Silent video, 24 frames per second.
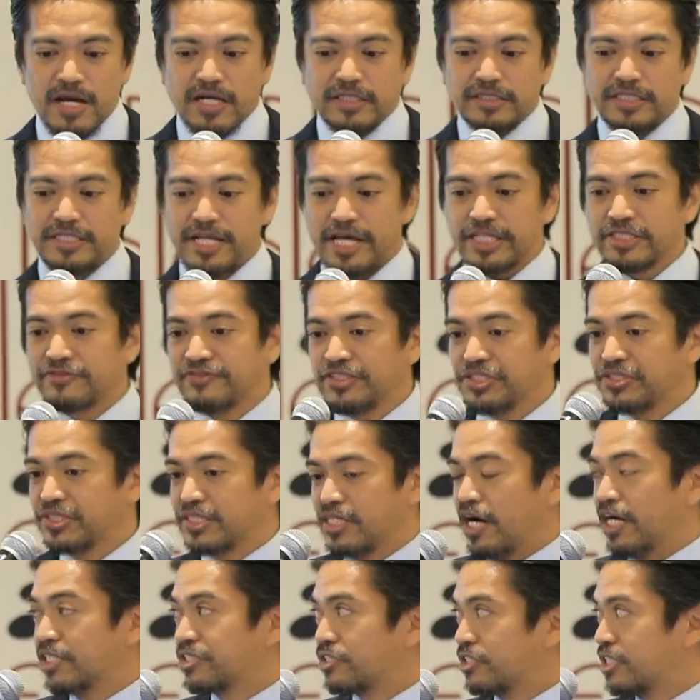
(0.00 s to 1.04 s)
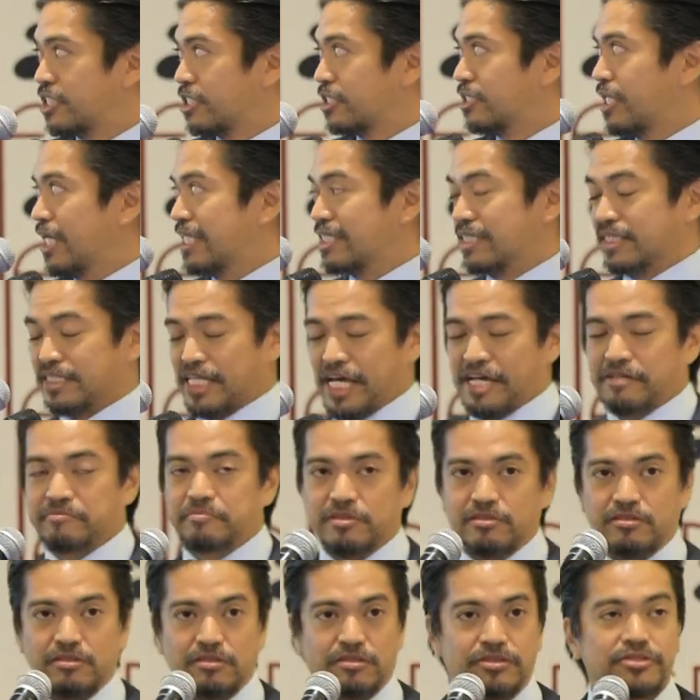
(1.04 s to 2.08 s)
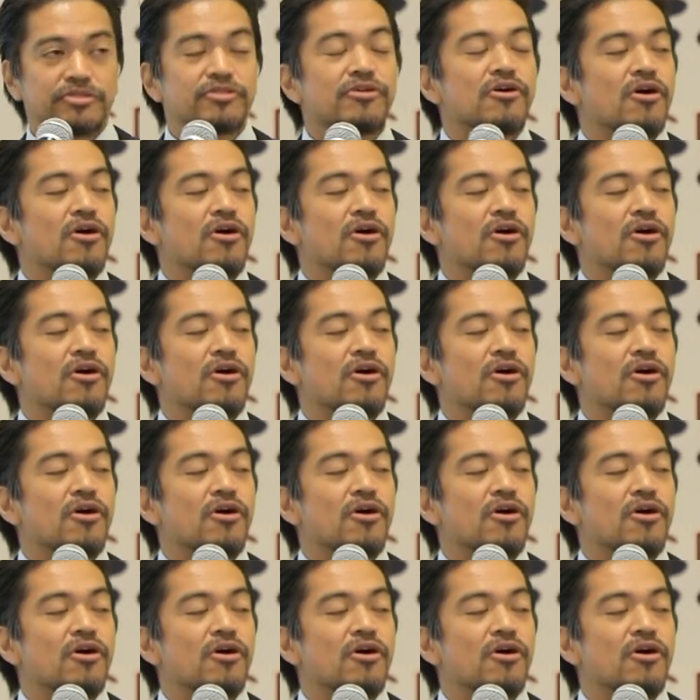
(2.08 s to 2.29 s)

The next few slides are just examples